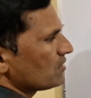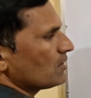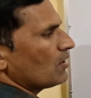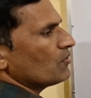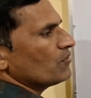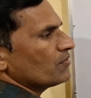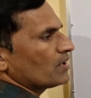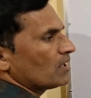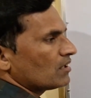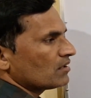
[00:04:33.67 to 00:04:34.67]
so
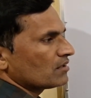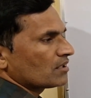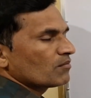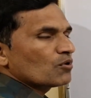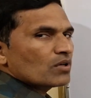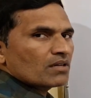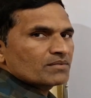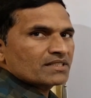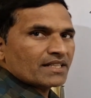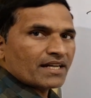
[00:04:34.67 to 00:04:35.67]
now removal
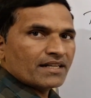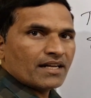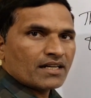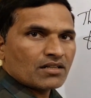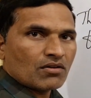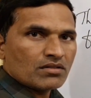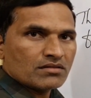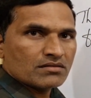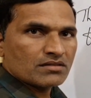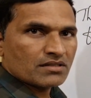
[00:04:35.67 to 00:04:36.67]
of the second
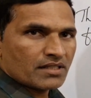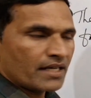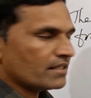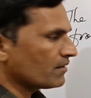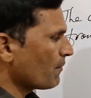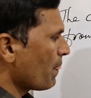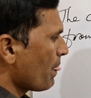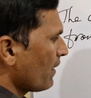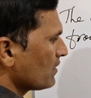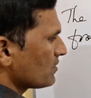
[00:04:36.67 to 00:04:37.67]
electron, right?
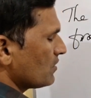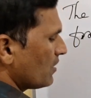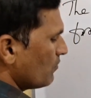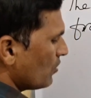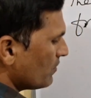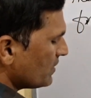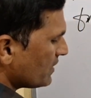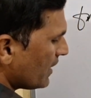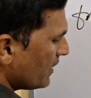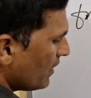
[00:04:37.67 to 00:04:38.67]
So removal of the
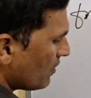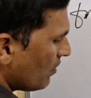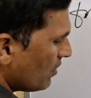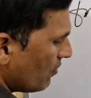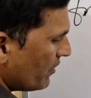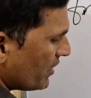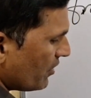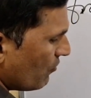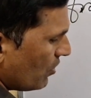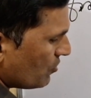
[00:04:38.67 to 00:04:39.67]
second electron, now it
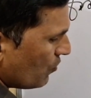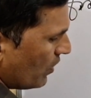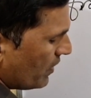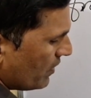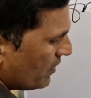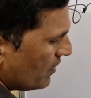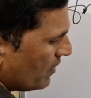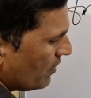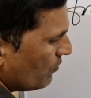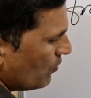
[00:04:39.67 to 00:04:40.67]
involves what?
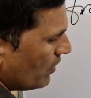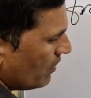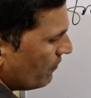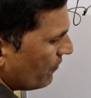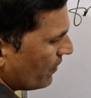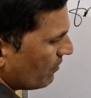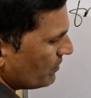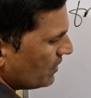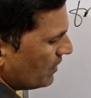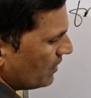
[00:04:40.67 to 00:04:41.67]
Removal
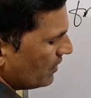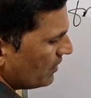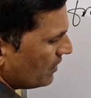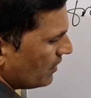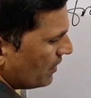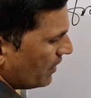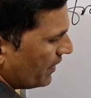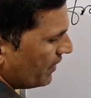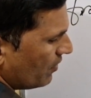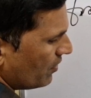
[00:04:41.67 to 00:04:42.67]
from the
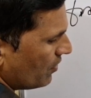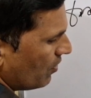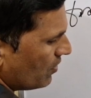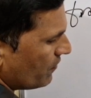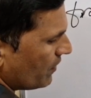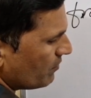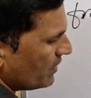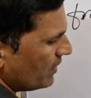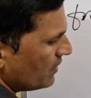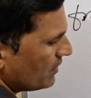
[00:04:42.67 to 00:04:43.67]
ion, not from
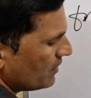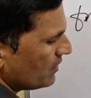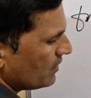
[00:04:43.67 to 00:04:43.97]
the